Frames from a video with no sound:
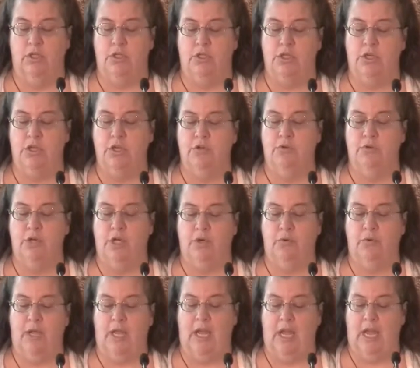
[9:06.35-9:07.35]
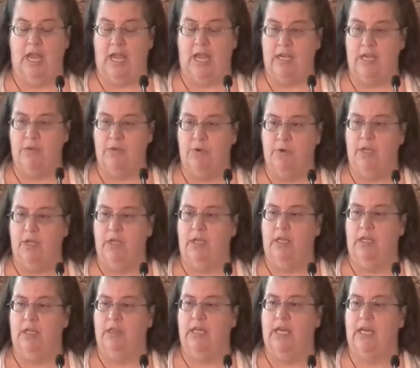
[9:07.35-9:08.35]
Do you know anyone
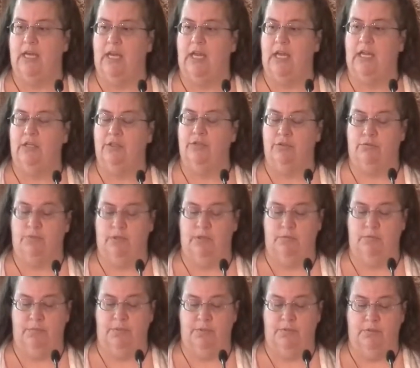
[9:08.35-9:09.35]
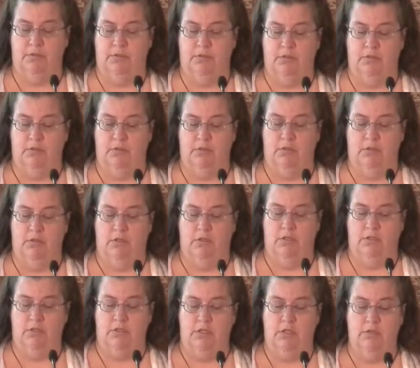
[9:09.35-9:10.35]
in that age group?
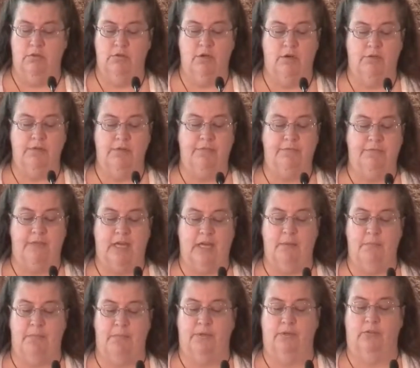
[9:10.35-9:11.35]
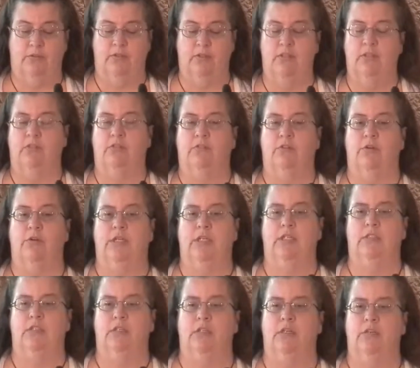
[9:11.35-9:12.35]
Do you know if that person is
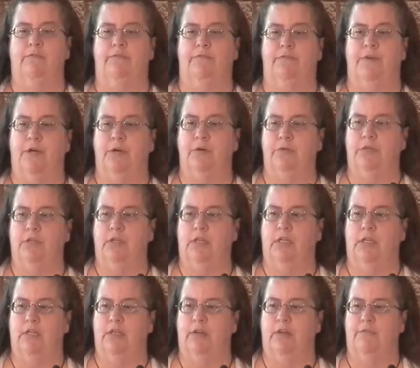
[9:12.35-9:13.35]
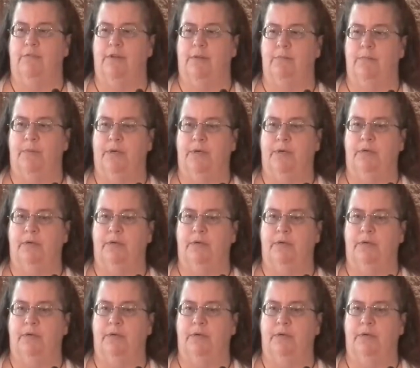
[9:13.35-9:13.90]
going to vote in November?